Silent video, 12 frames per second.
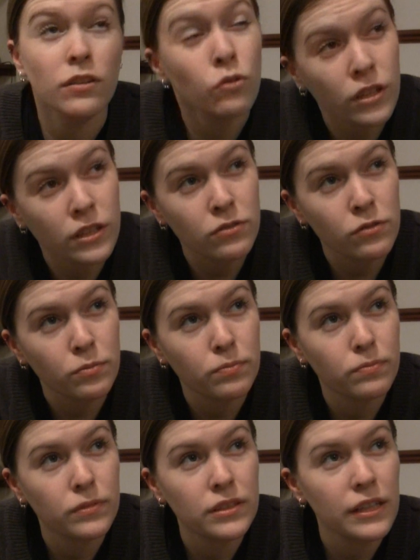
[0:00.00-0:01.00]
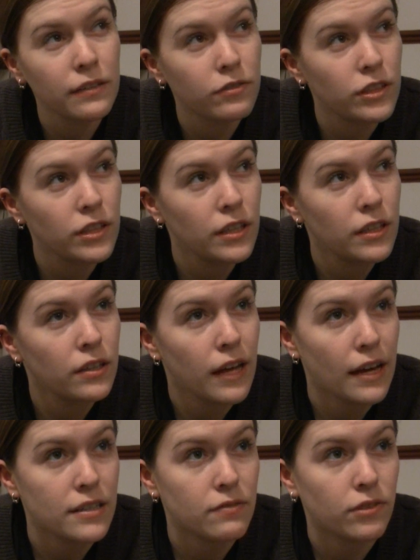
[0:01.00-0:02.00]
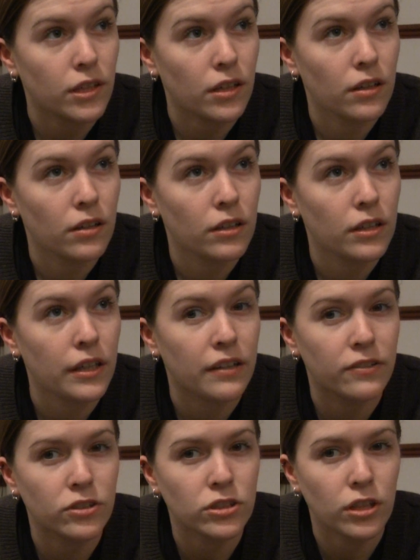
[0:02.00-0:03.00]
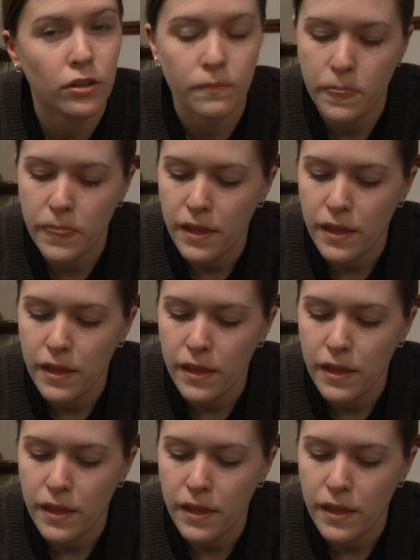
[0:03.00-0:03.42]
Well, there's not is it every year? No, it's every year or so.